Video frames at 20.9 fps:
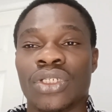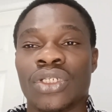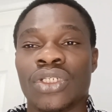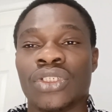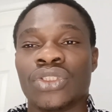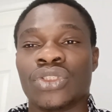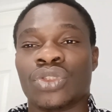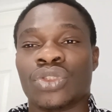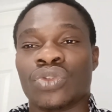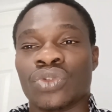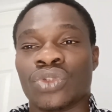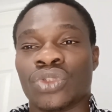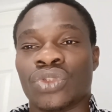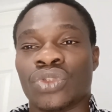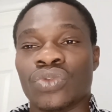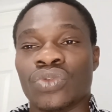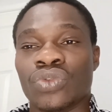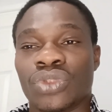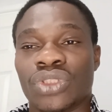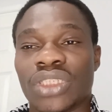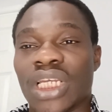to
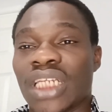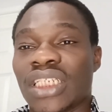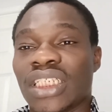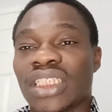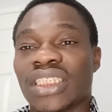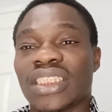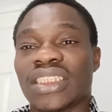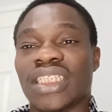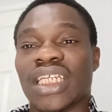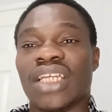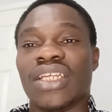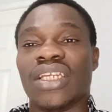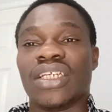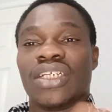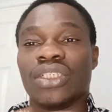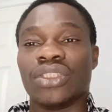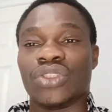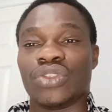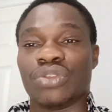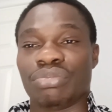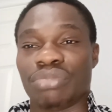suit any design you're going
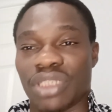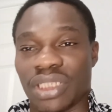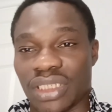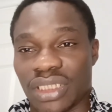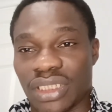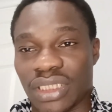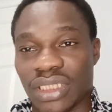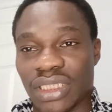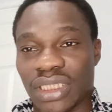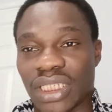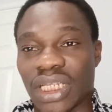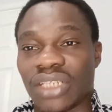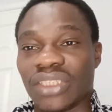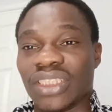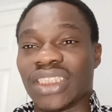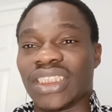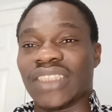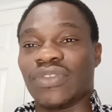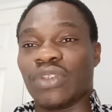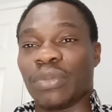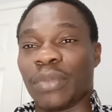to make. Now, this
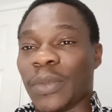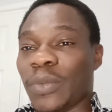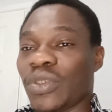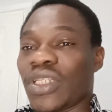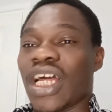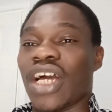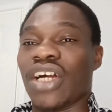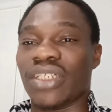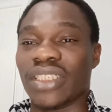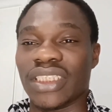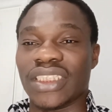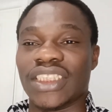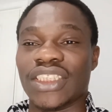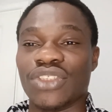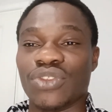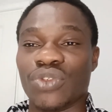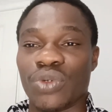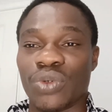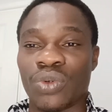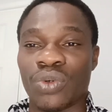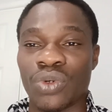is for people that already
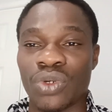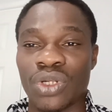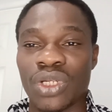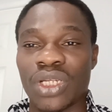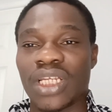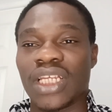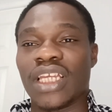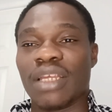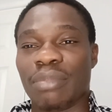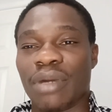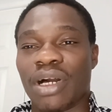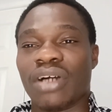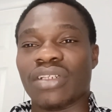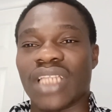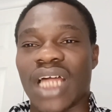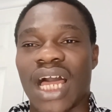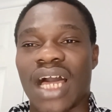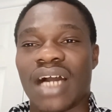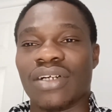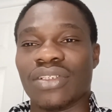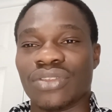know about
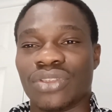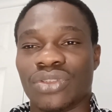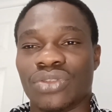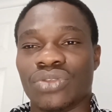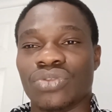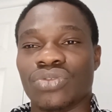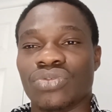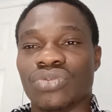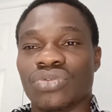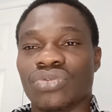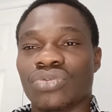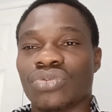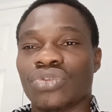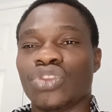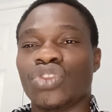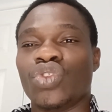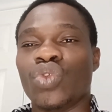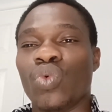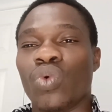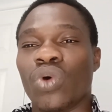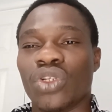how to
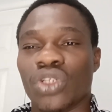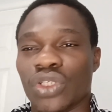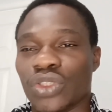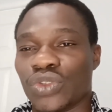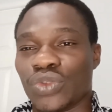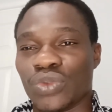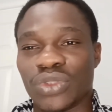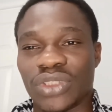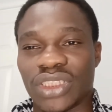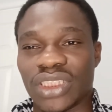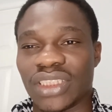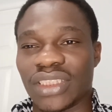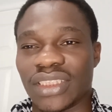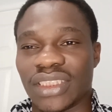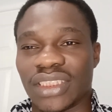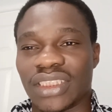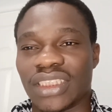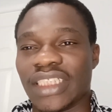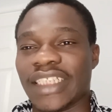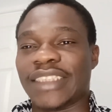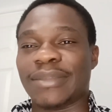do one or two
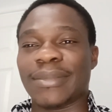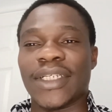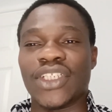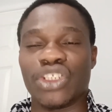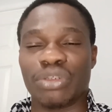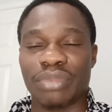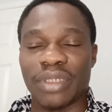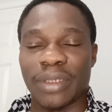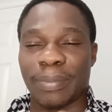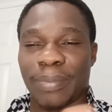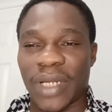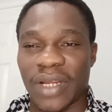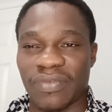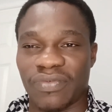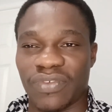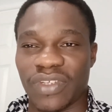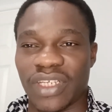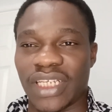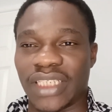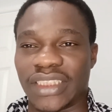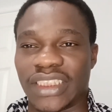things. It might not be
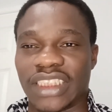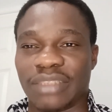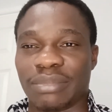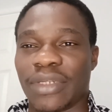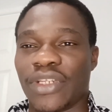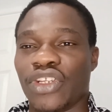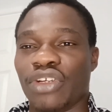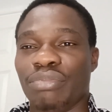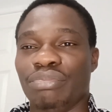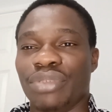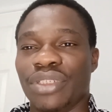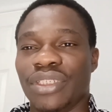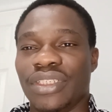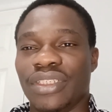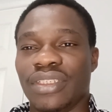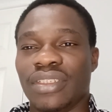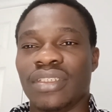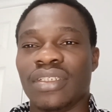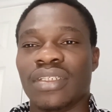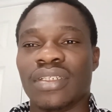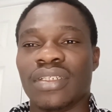perfect, it might not be
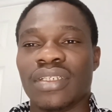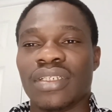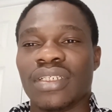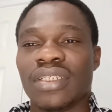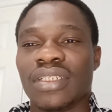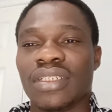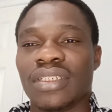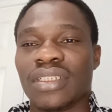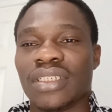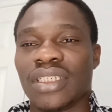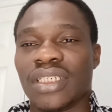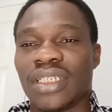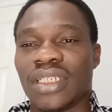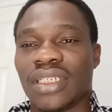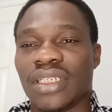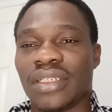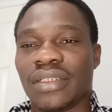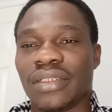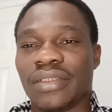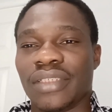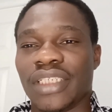
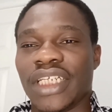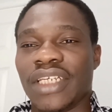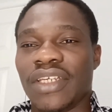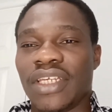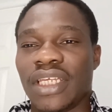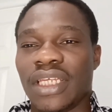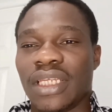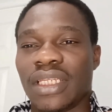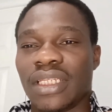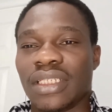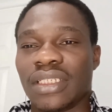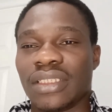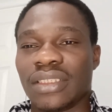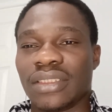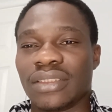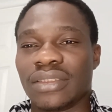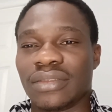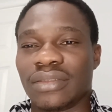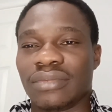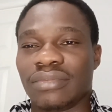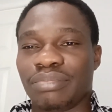a
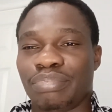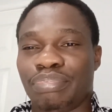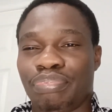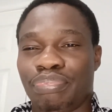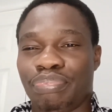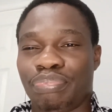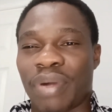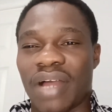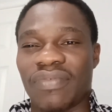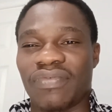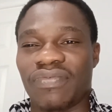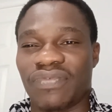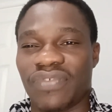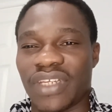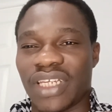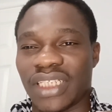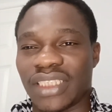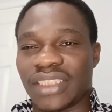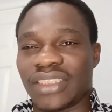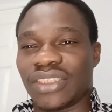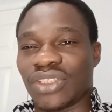
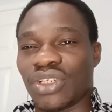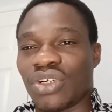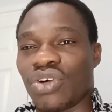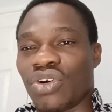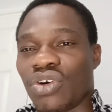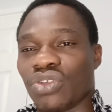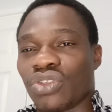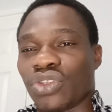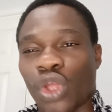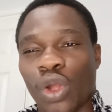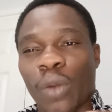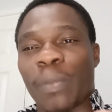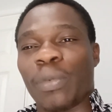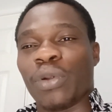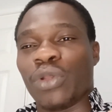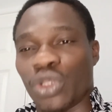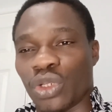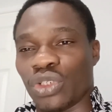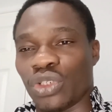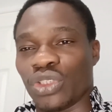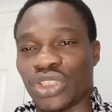perfect or top
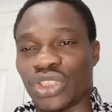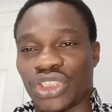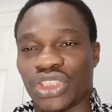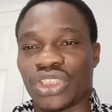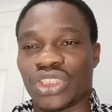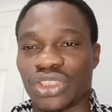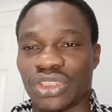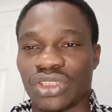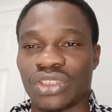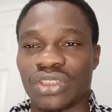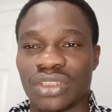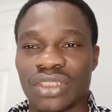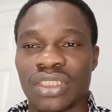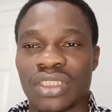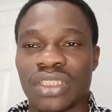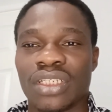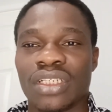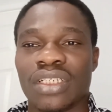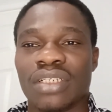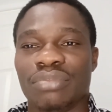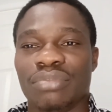notch,
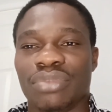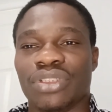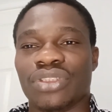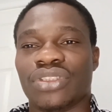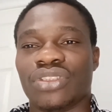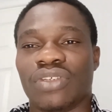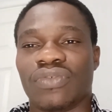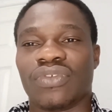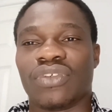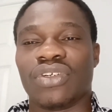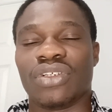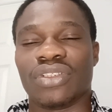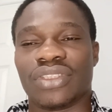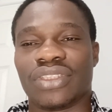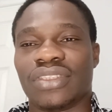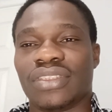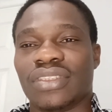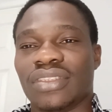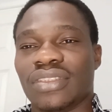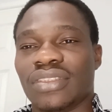but of course,